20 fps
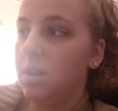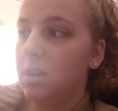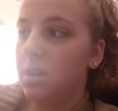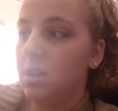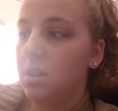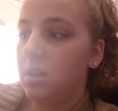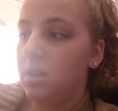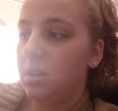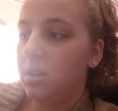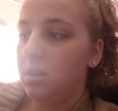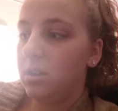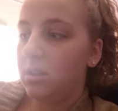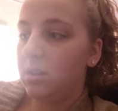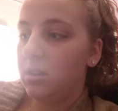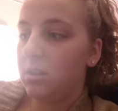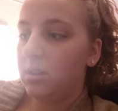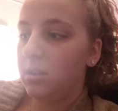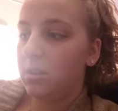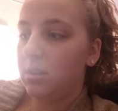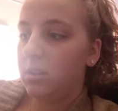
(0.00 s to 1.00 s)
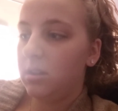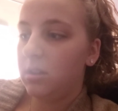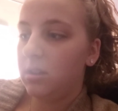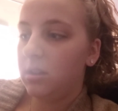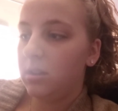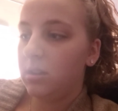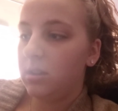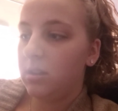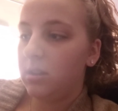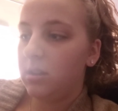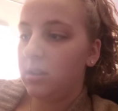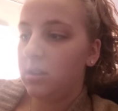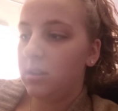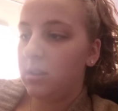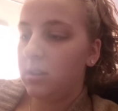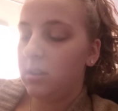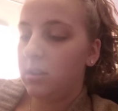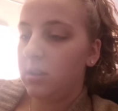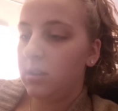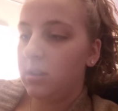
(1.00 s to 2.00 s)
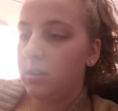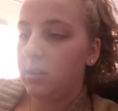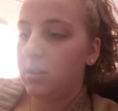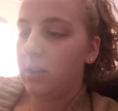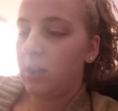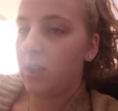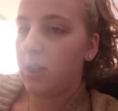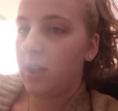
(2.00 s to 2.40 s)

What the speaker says: Nothing is said.